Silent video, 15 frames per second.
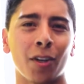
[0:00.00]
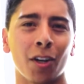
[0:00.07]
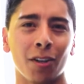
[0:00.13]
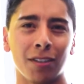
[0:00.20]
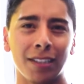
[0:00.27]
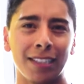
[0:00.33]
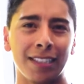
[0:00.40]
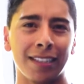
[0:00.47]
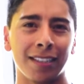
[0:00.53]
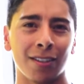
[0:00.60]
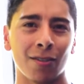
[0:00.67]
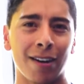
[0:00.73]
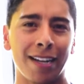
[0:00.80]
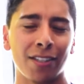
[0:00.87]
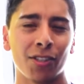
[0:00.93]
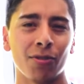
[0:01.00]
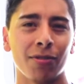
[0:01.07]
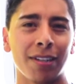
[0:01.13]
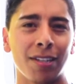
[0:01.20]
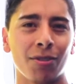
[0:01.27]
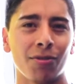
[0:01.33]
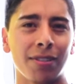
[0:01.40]
currently a grad
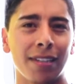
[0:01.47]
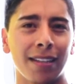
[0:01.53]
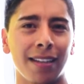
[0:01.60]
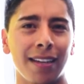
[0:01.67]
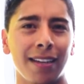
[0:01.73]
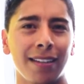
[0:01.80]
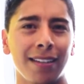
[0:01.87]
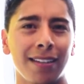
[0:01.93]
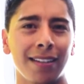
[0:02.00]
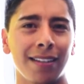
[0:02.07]
student at UCLA,